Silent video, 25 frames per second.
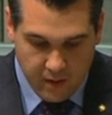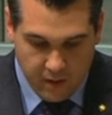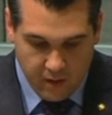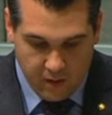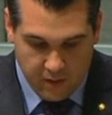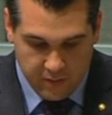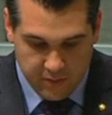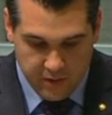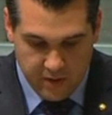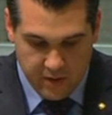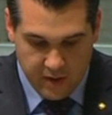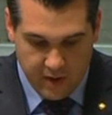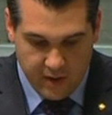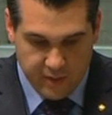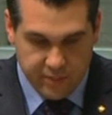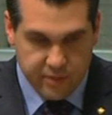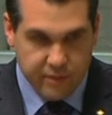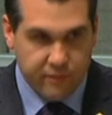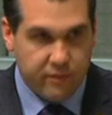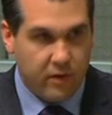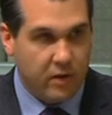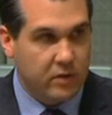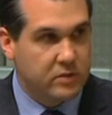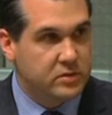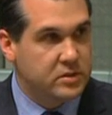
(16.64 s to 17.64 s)
On the 9th
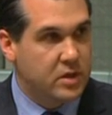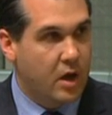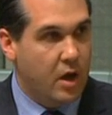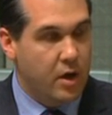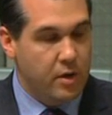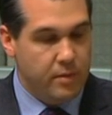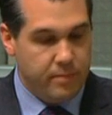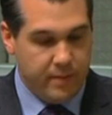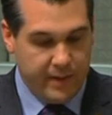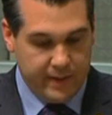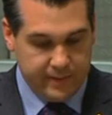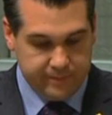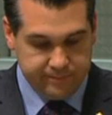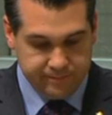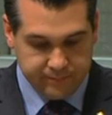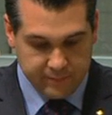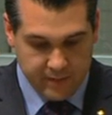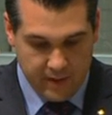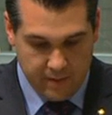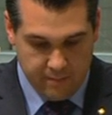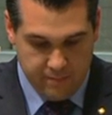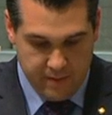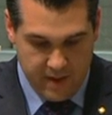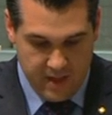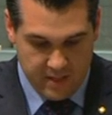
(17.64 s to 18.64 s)
of October,
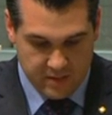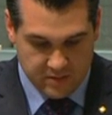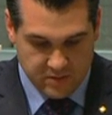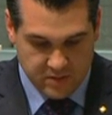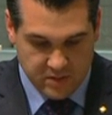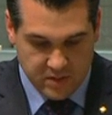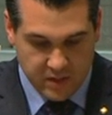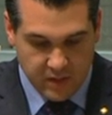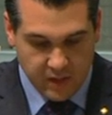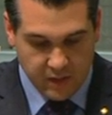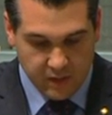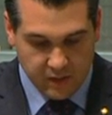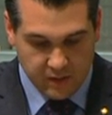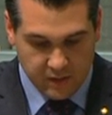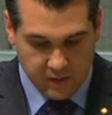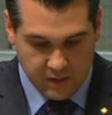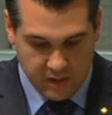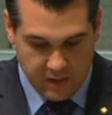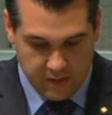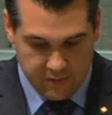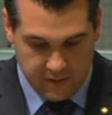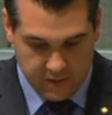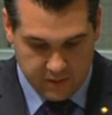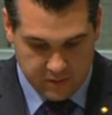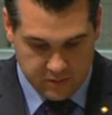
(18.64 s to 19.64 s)
a Palestinian
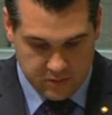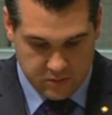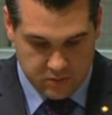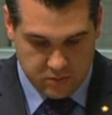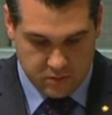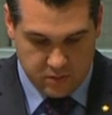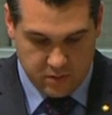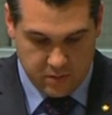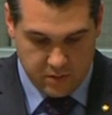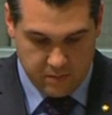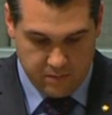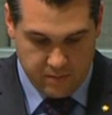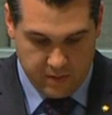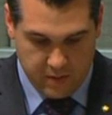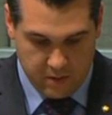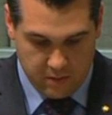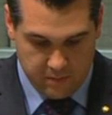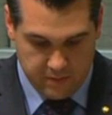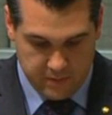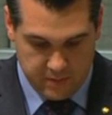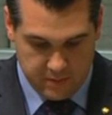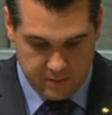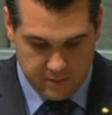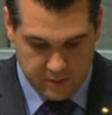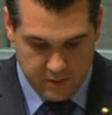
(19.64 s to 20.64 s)
cleric stood at the
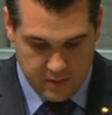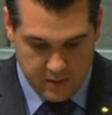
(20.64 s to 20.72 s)
pulpit